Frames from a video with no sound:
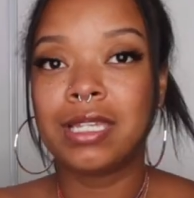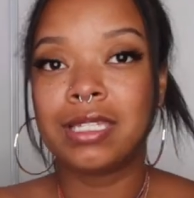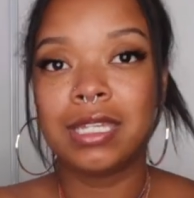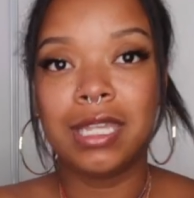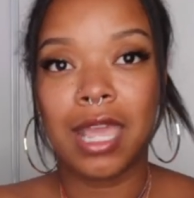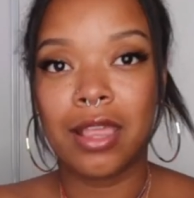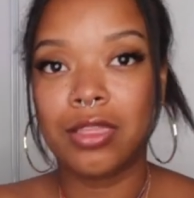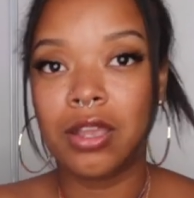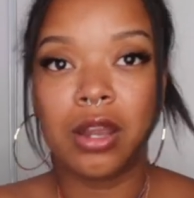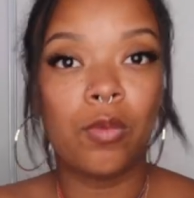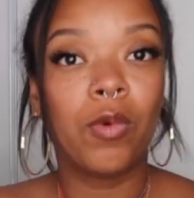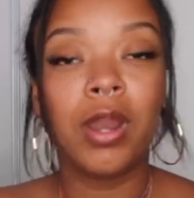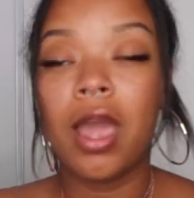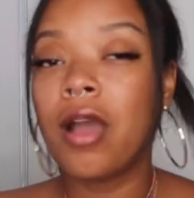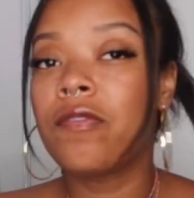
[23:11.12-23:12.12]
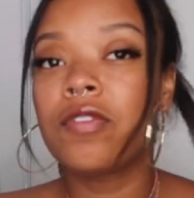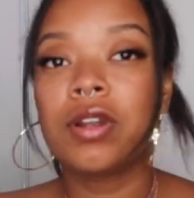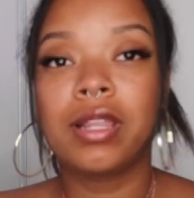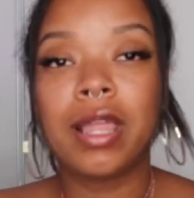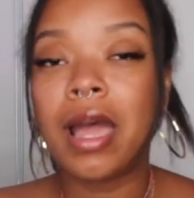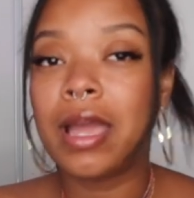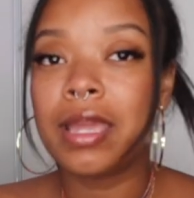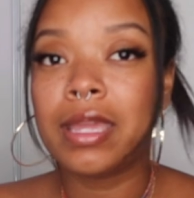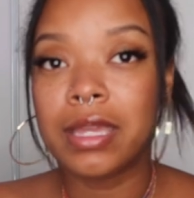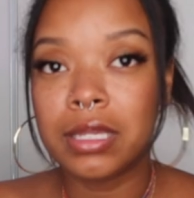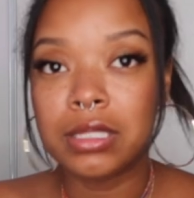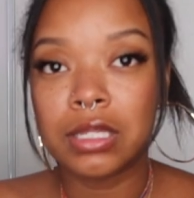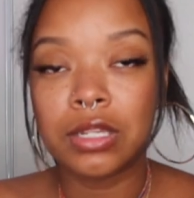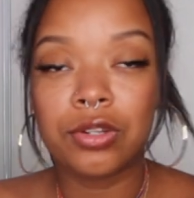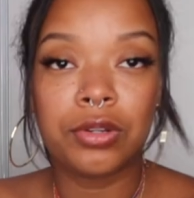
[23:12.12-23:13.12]
to get there, whatever that
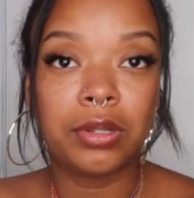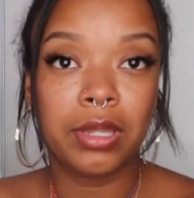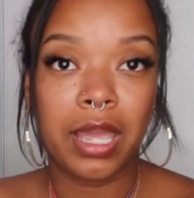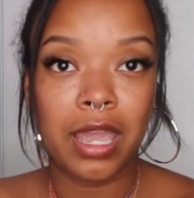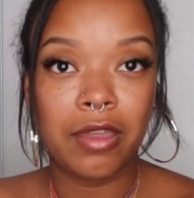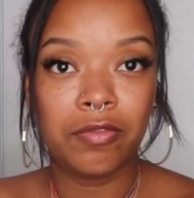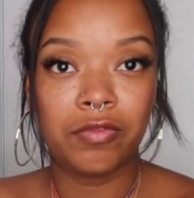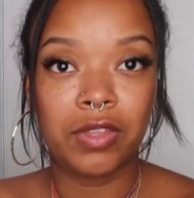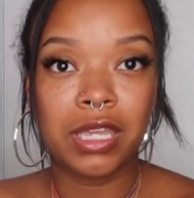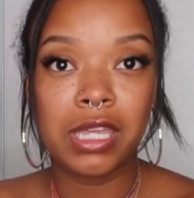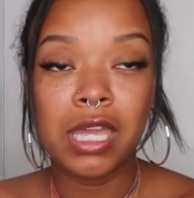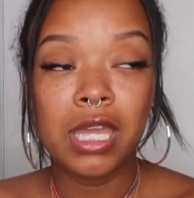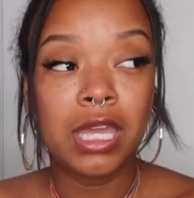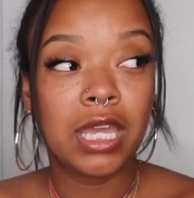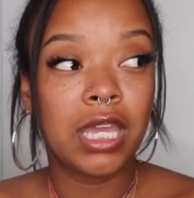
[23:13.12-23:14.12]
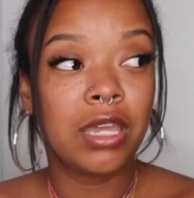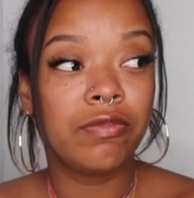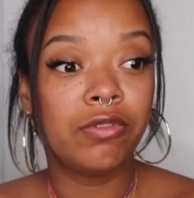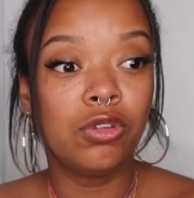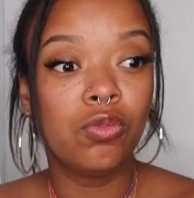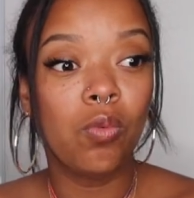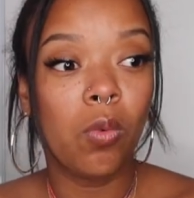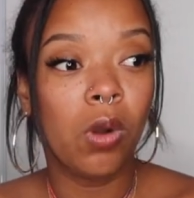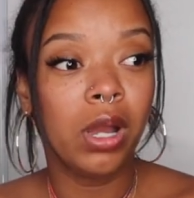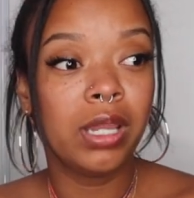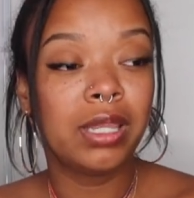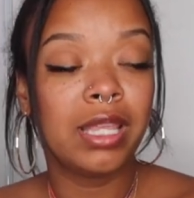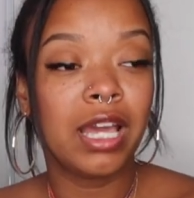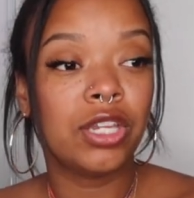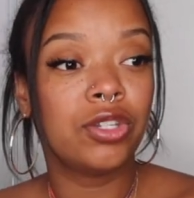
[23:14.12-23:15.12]
is in your life. Like, if you
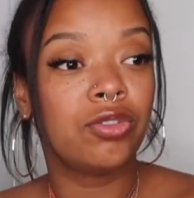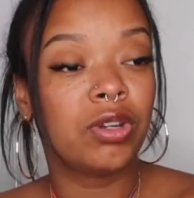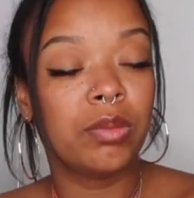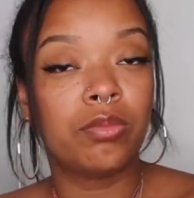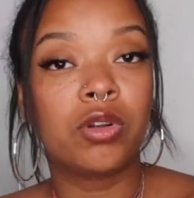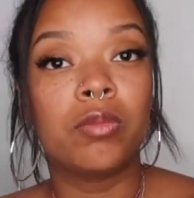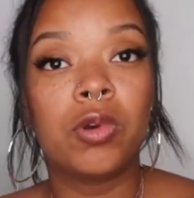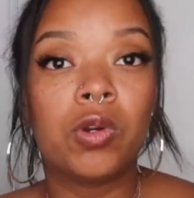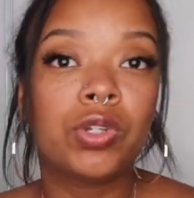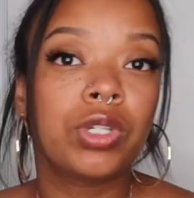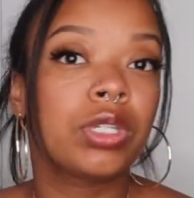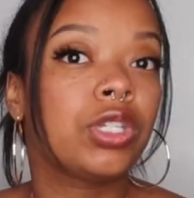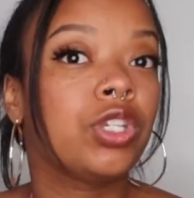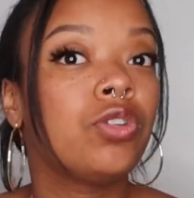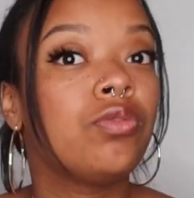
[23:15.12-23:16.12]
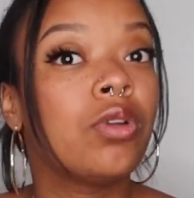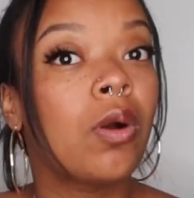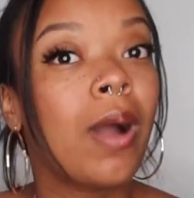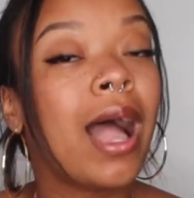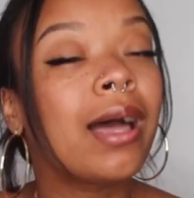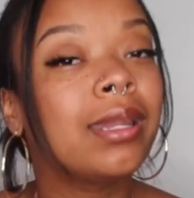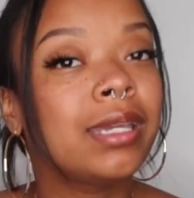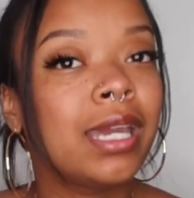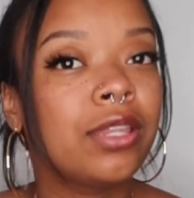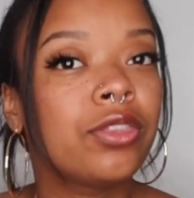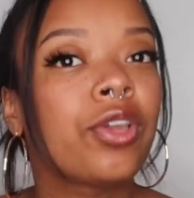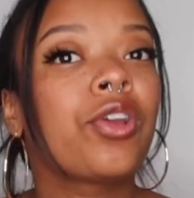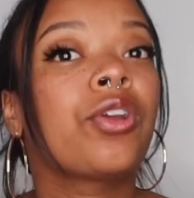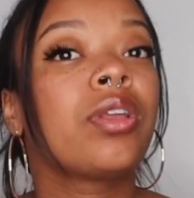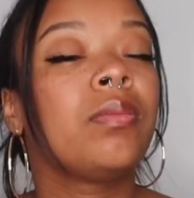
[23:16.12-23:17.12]
want that dream promotion, you know how to get
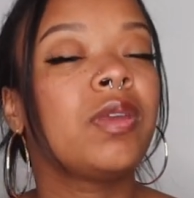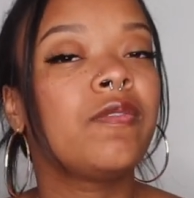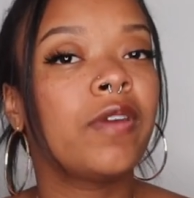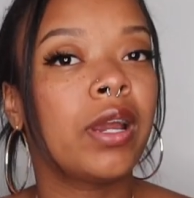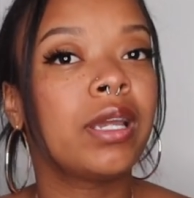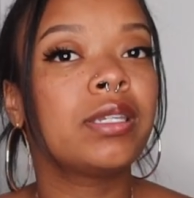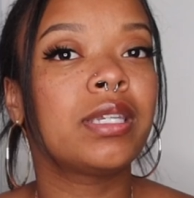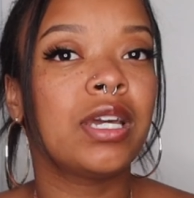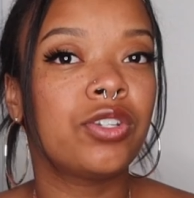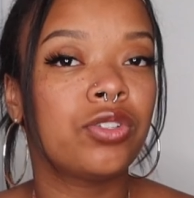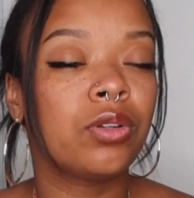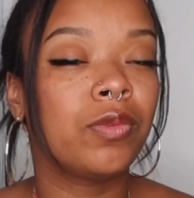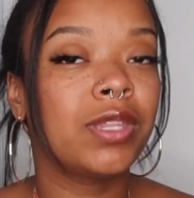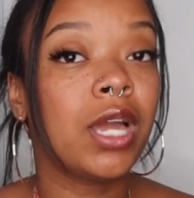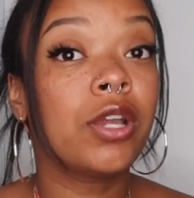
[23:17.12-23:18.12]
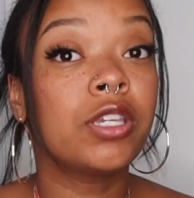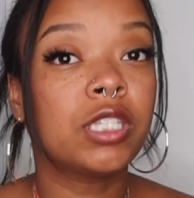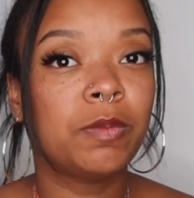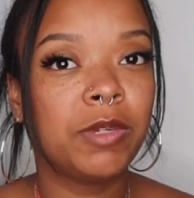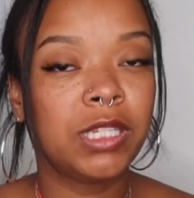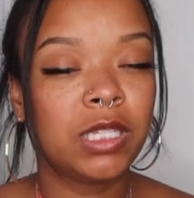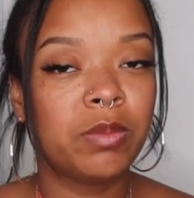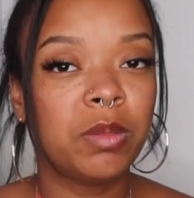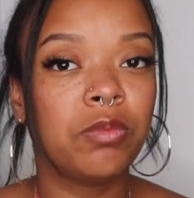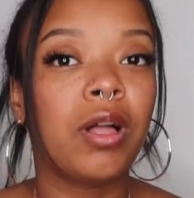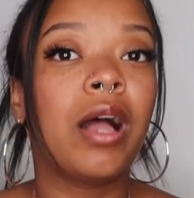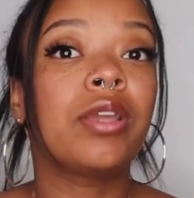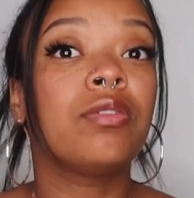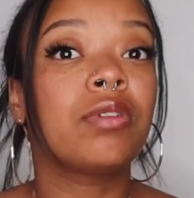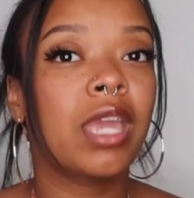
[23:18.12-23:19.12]
there. You're gonna be very intentional with how you speak to people,
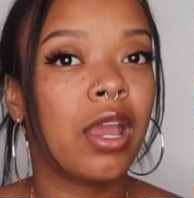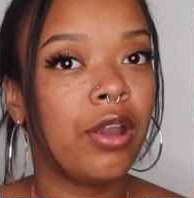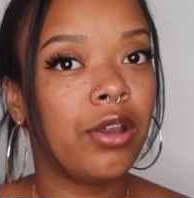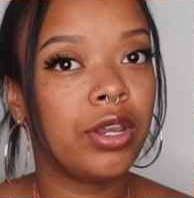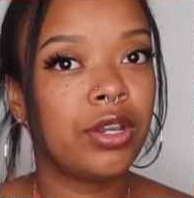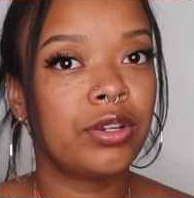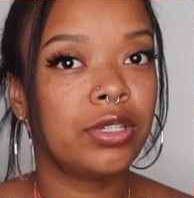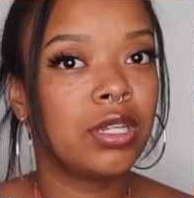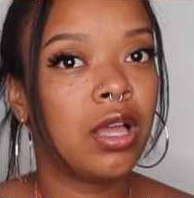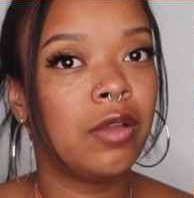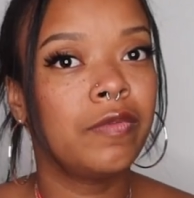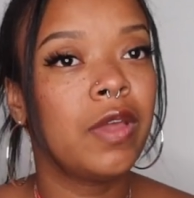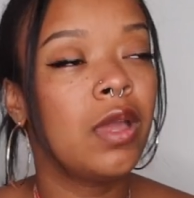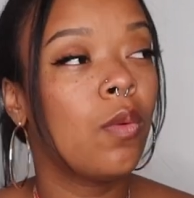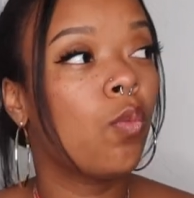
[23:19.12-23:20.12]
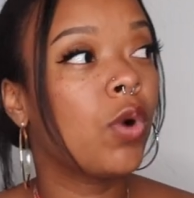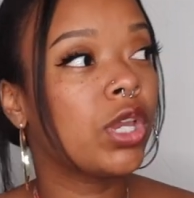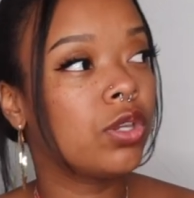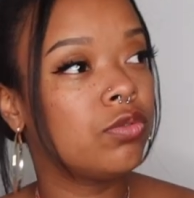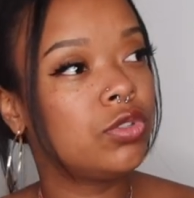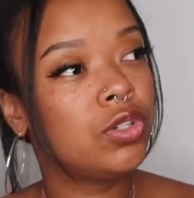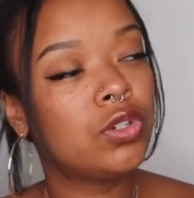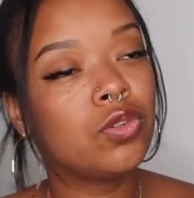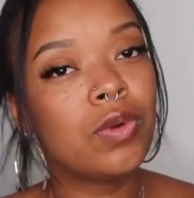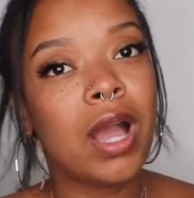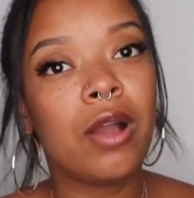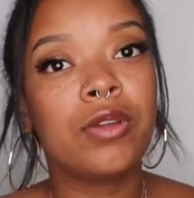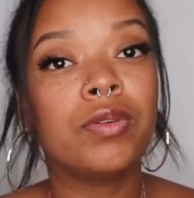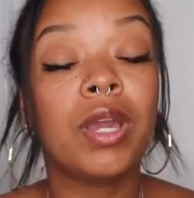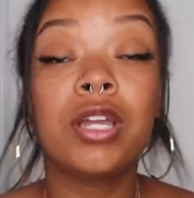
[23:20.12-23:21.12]
how you carry yourself, what you do,
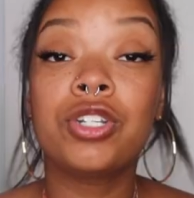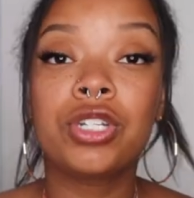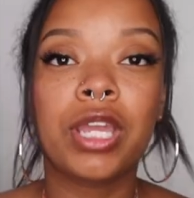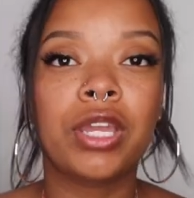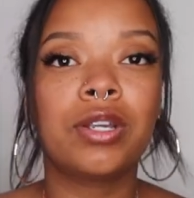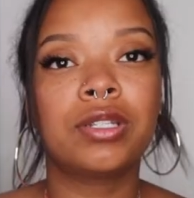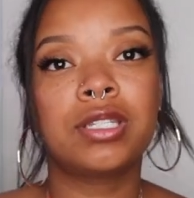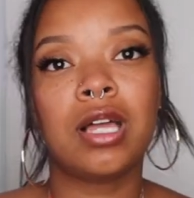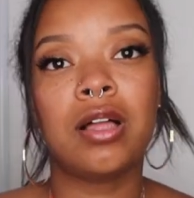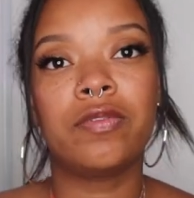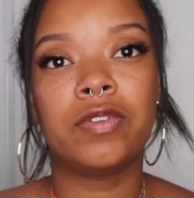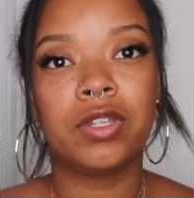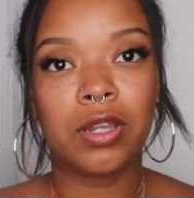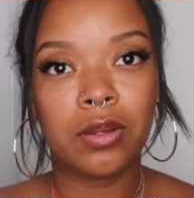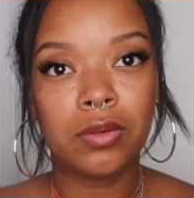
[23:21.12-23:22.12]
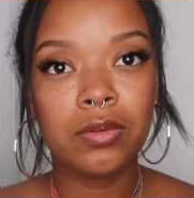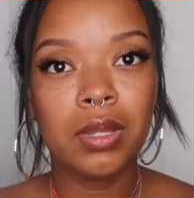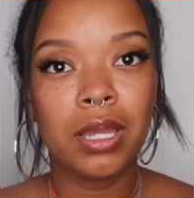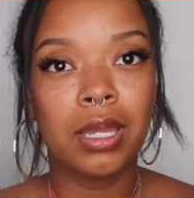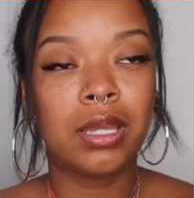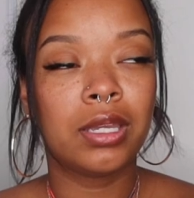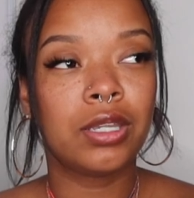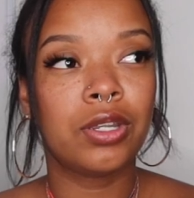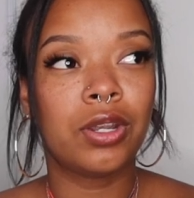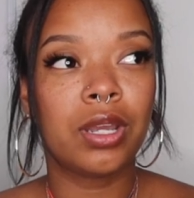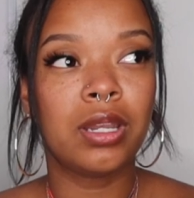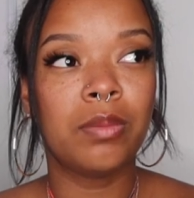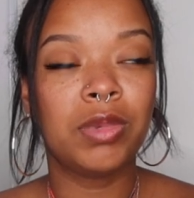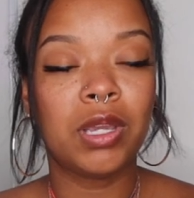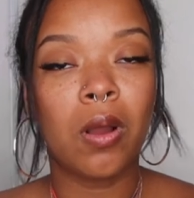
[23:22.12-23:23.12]
how you educate yourself, you know? You're
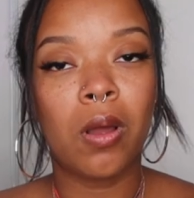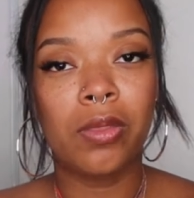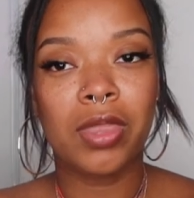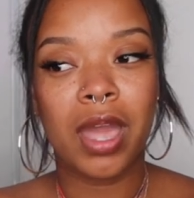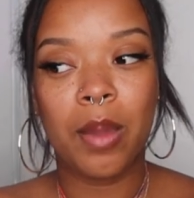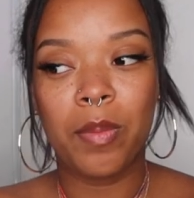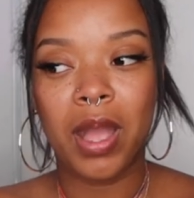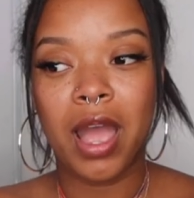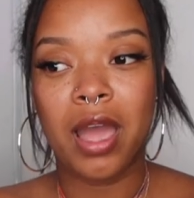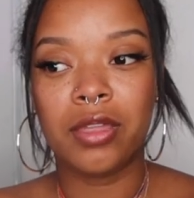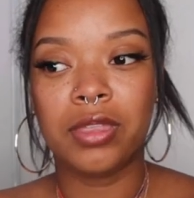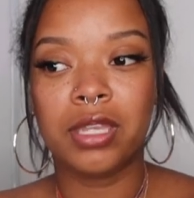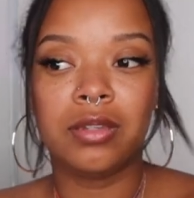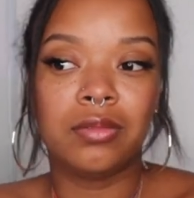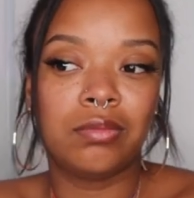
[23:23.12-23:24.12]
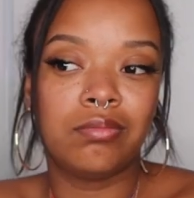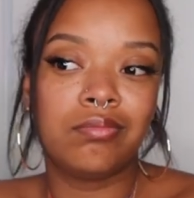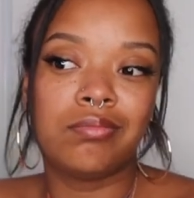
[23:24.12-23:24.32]
gonna be on that path and